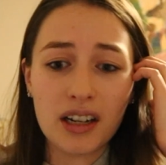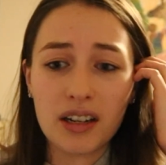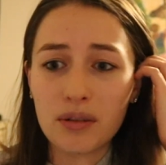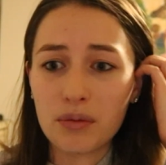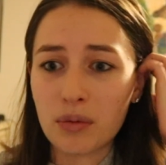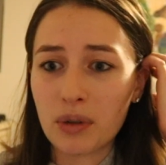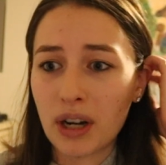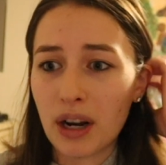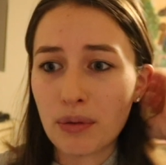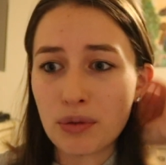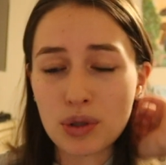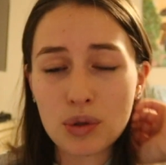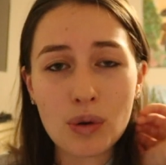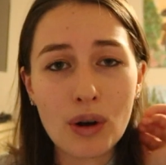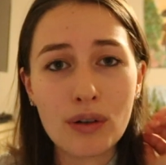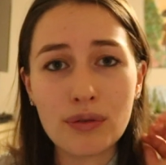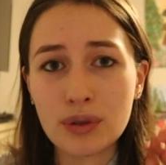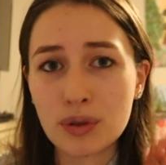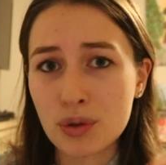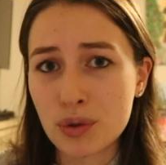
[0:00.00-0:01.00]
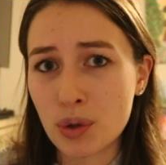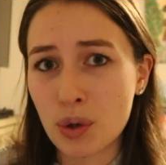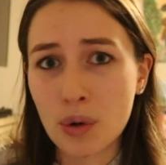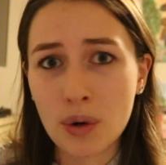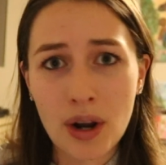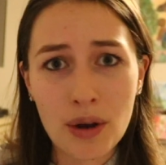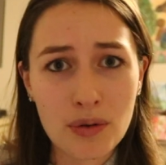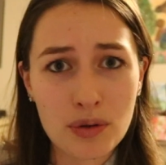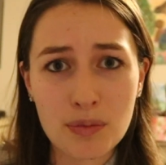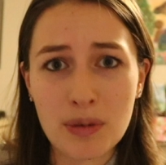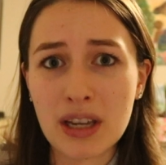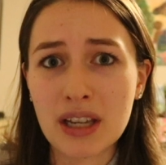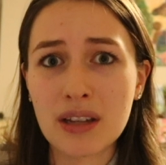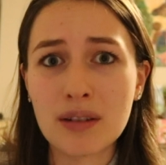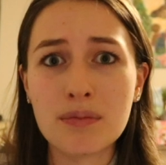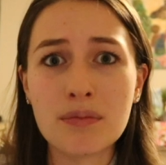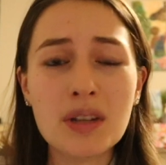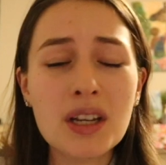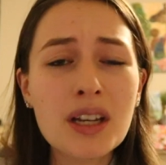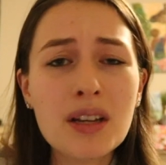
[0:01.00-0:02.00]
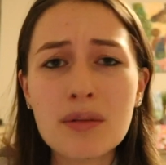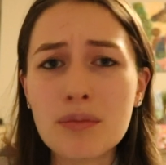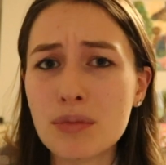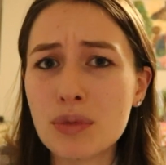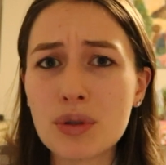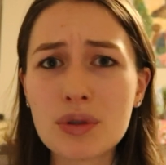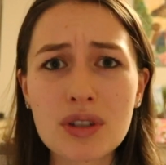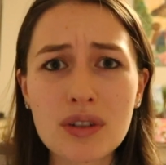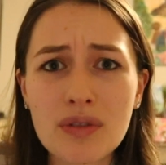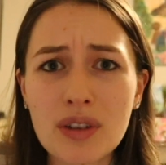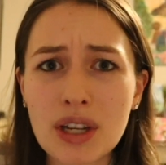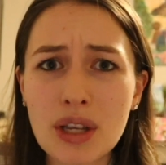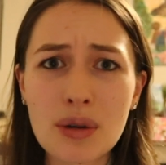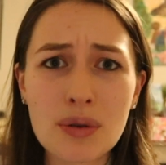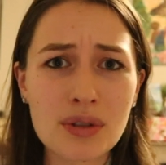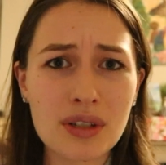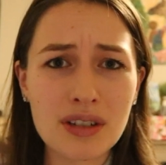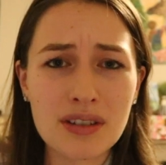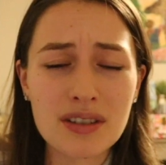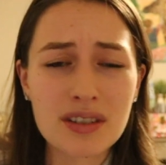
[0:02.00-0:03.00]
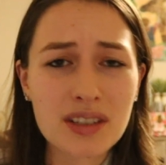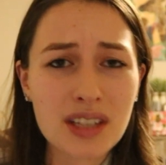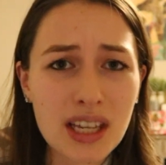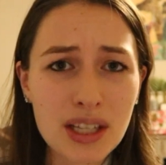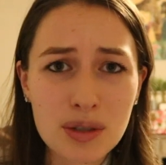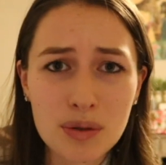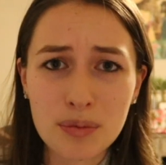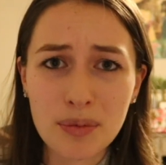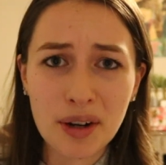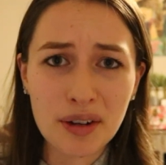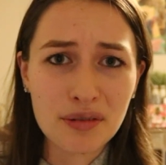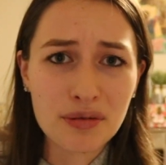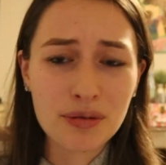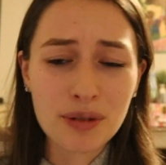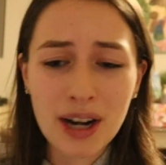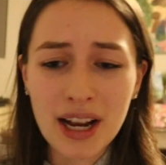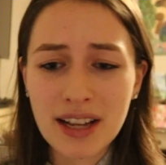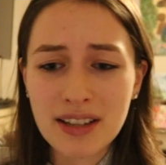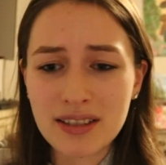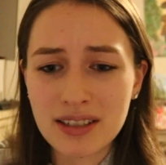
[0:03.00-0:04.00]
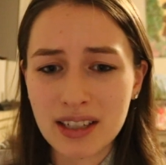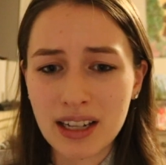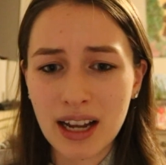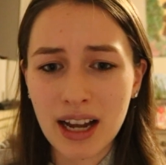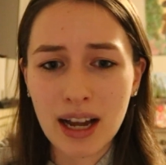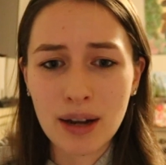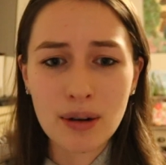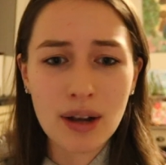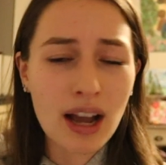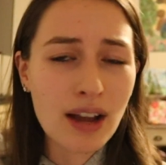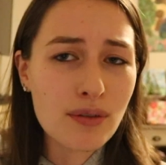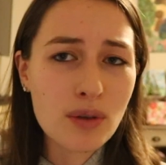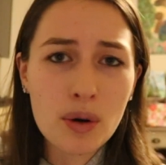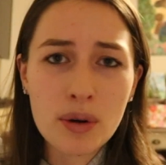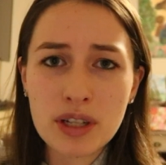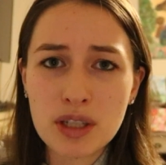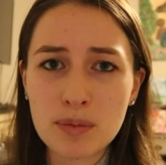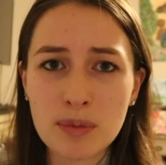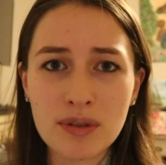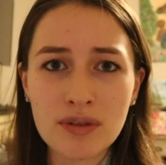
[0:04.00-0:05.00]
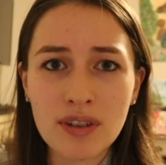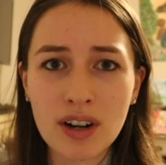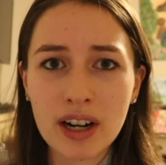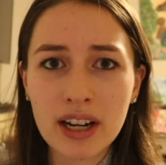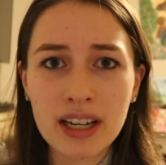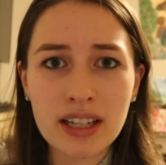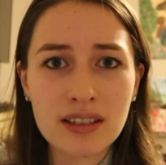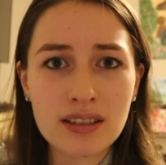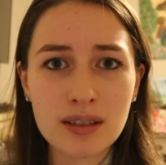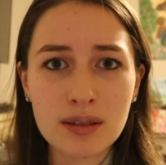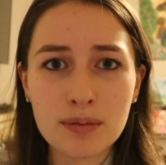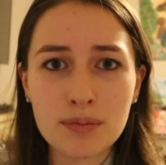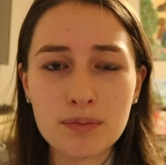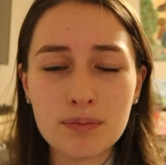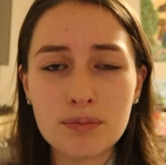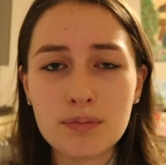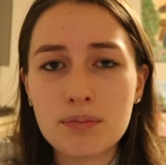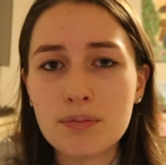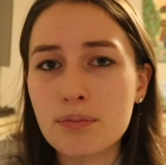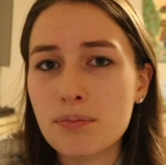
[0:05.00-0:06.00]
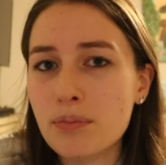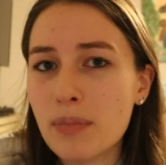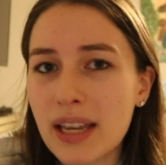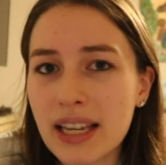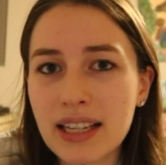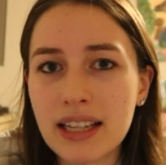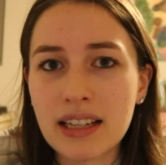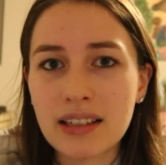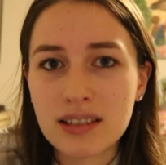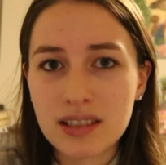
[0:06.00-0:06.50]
When I was 12 years old, I was making music videos and skits with my friends, and I've always been very into making